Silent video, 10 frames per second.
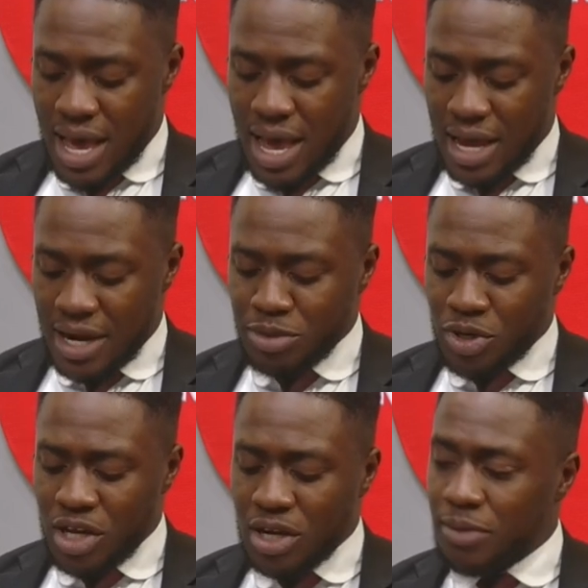And I'm
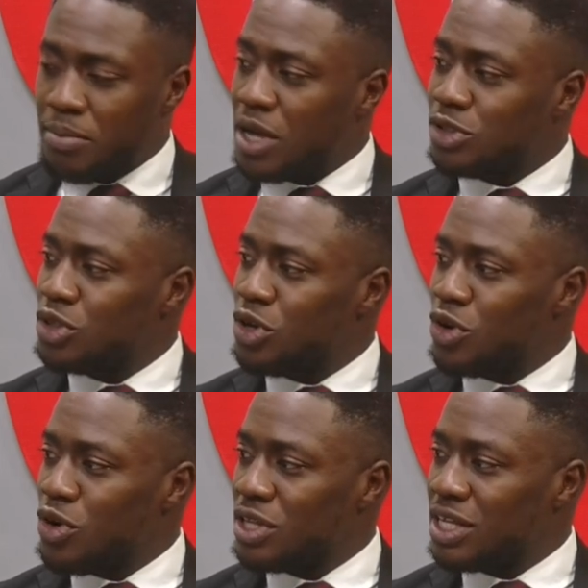talking about
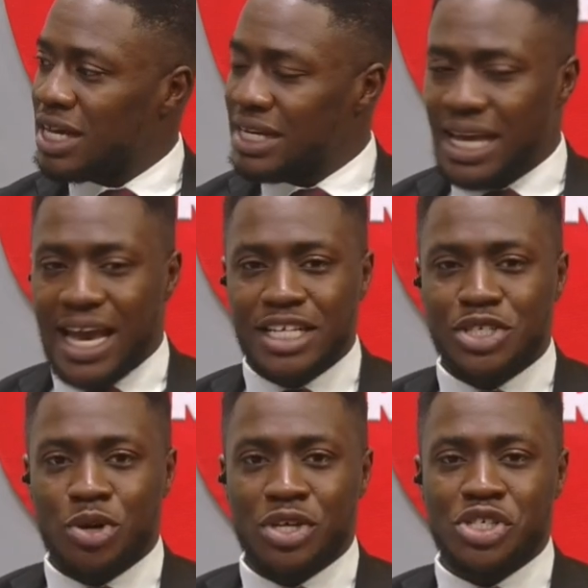none other than the
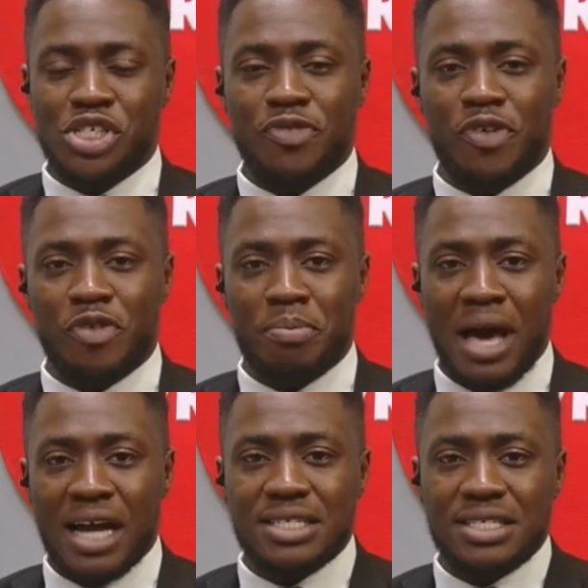editor in chief of a
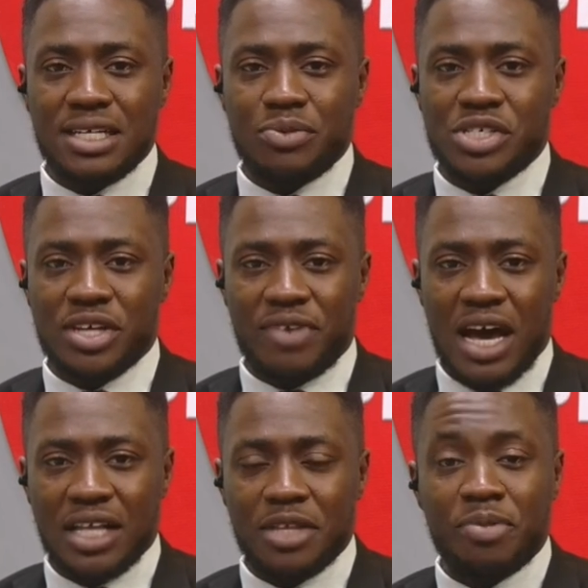magazine, which I've
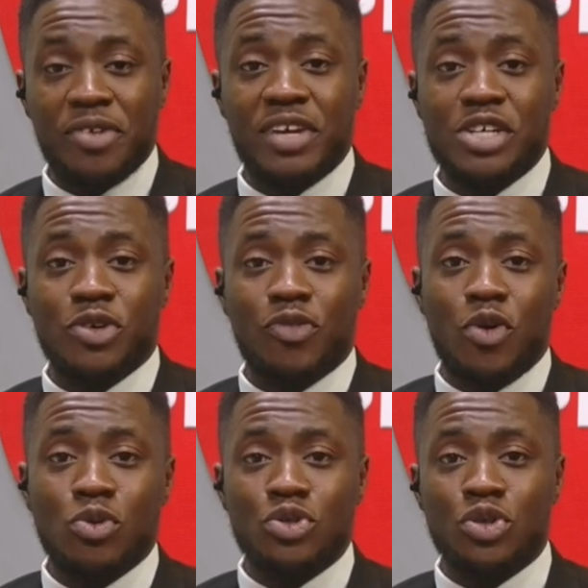had the privilege of
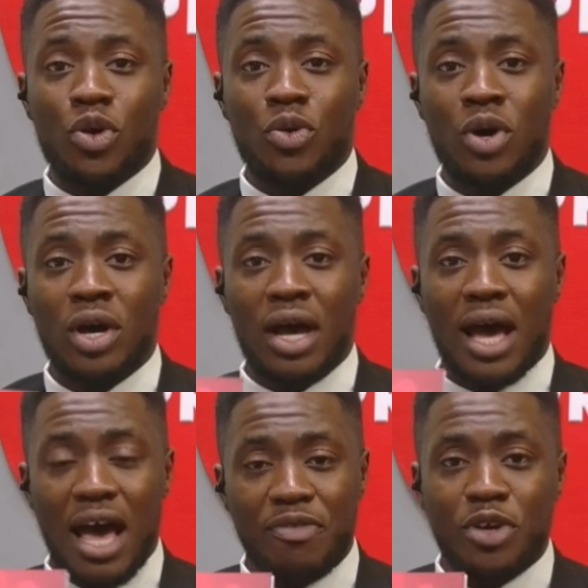also
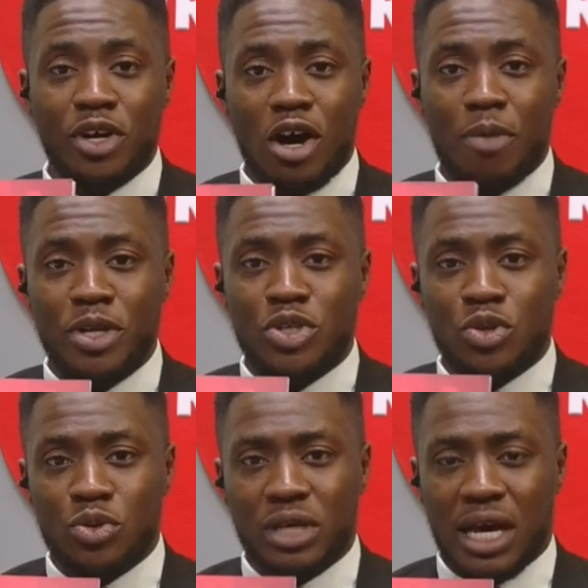having a copy to
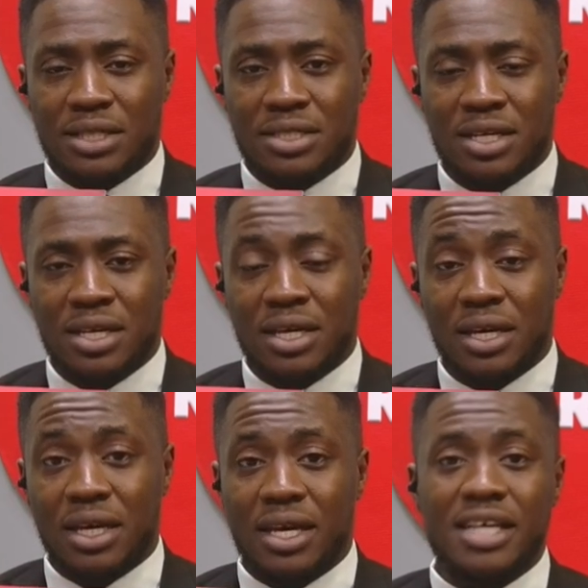look at.
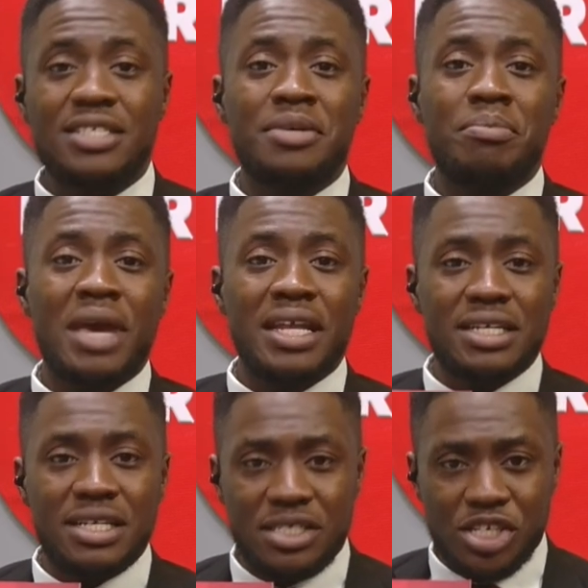It is the
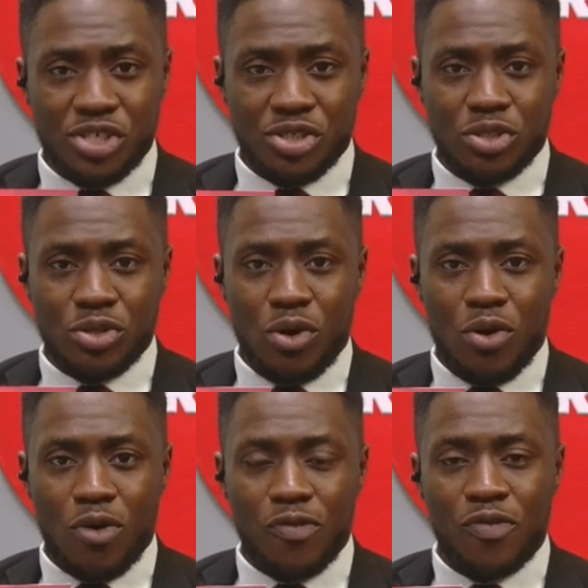maiden edition
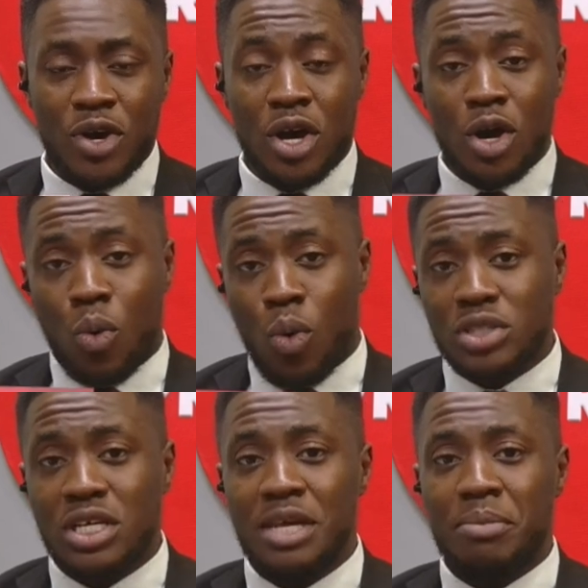of a
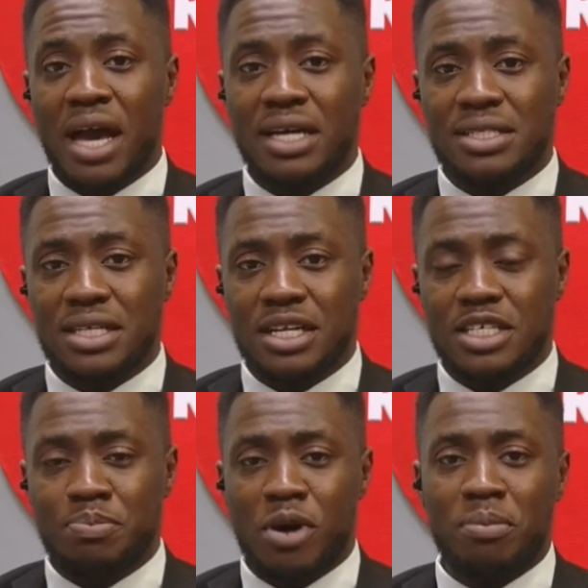quarterly magazine
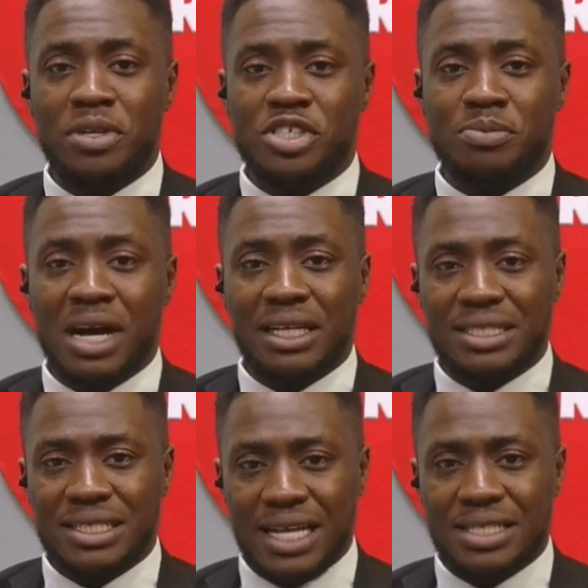as published by
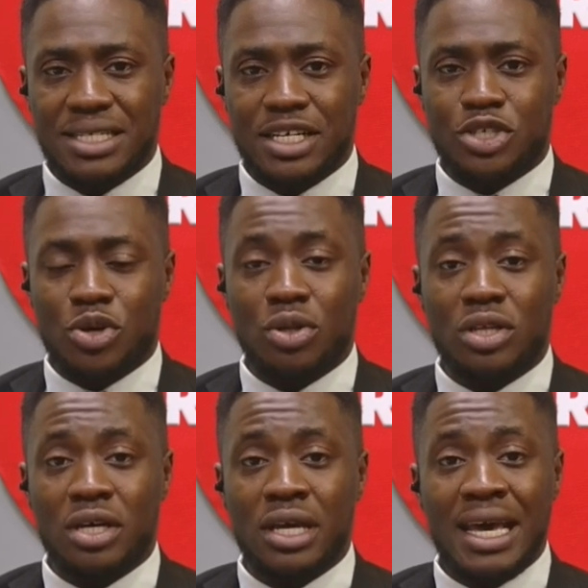the 10th Senate
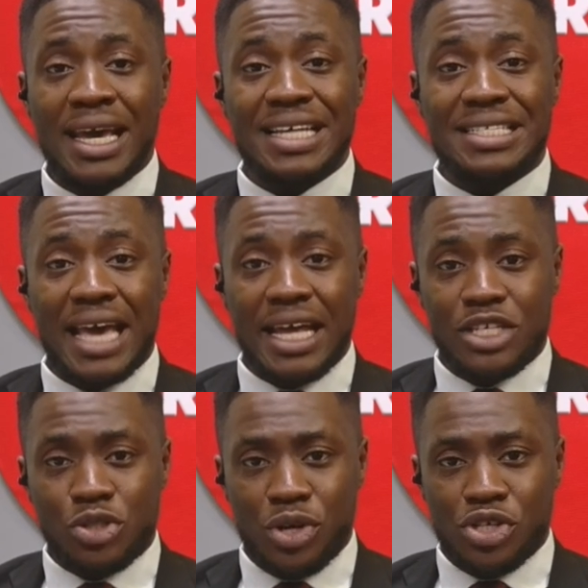under its
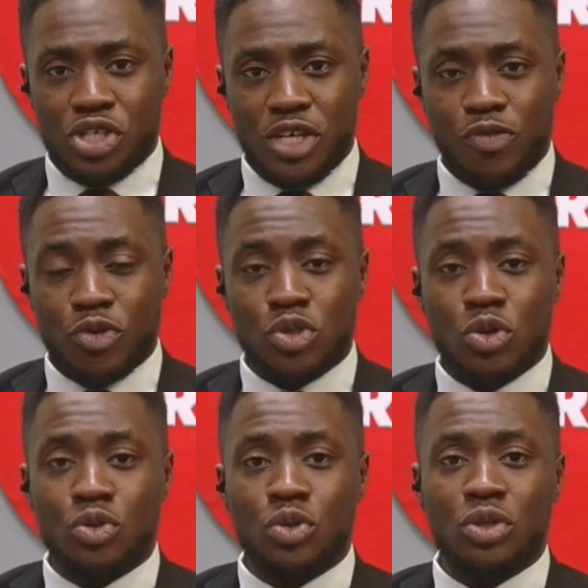editor in chief, who is
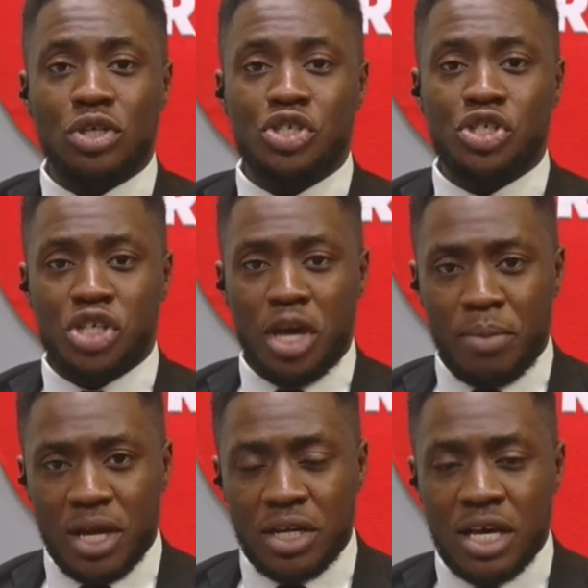also the
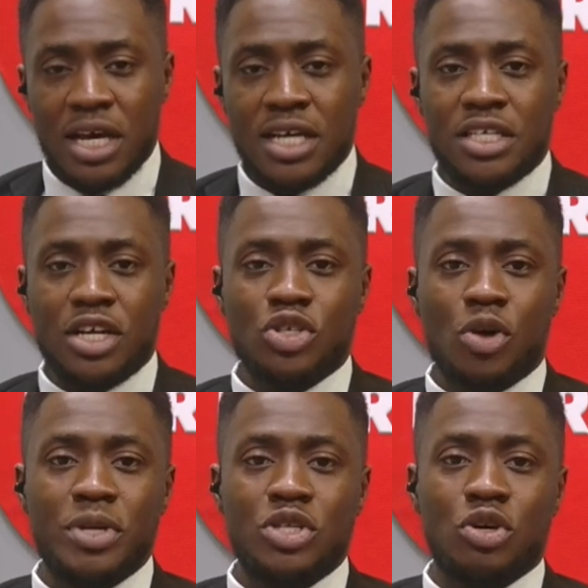chairman, Senate
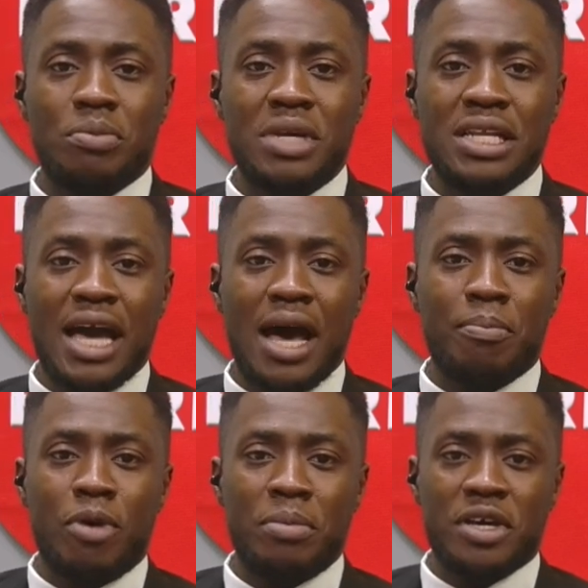Committee on Media
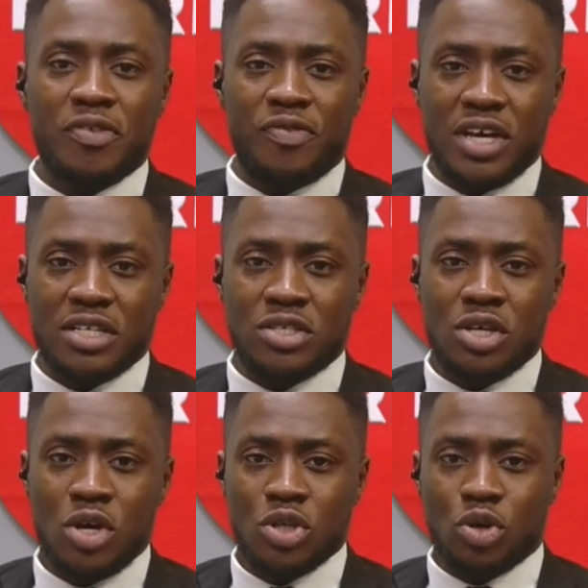and Public Affairs
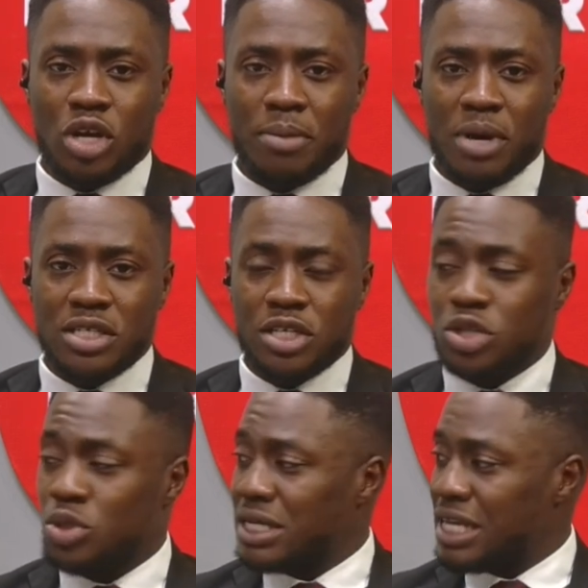talking about
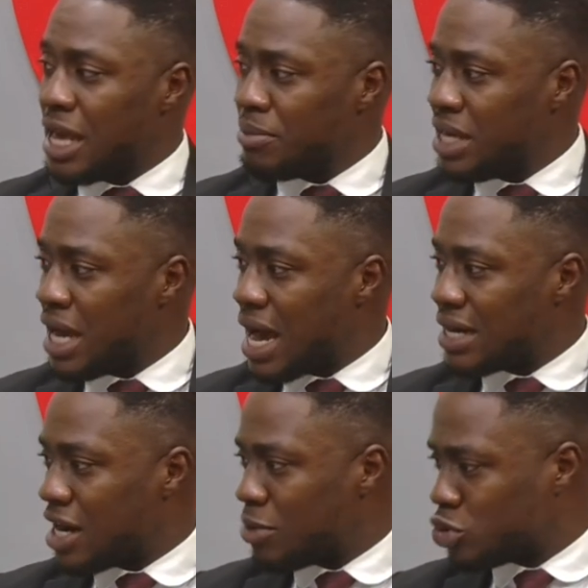Senator Adeyemi
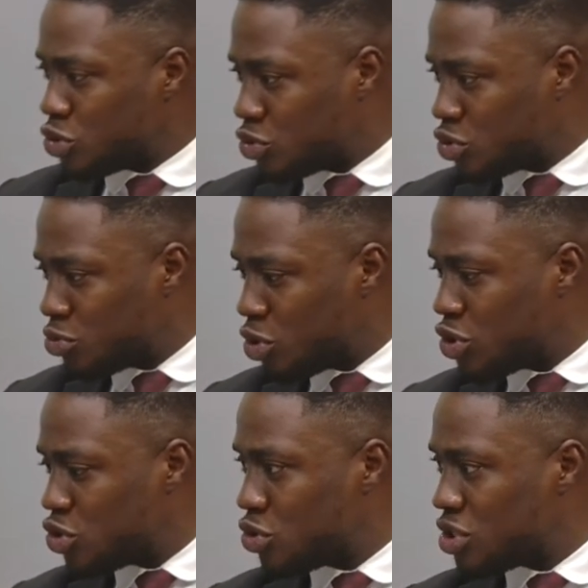Adaramodu. Good
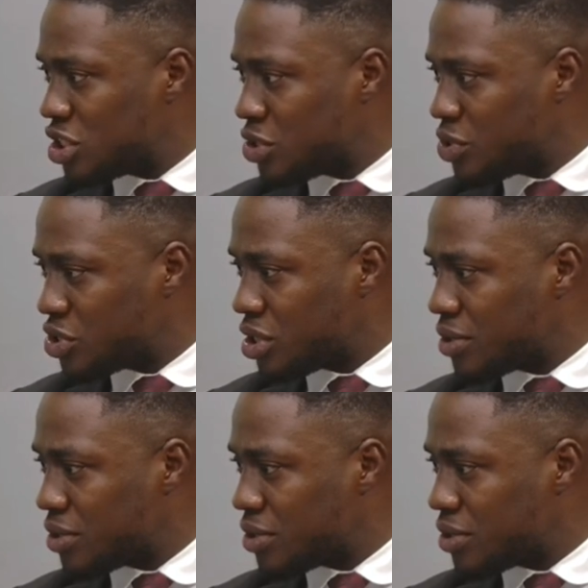morning to you, distinguished sir.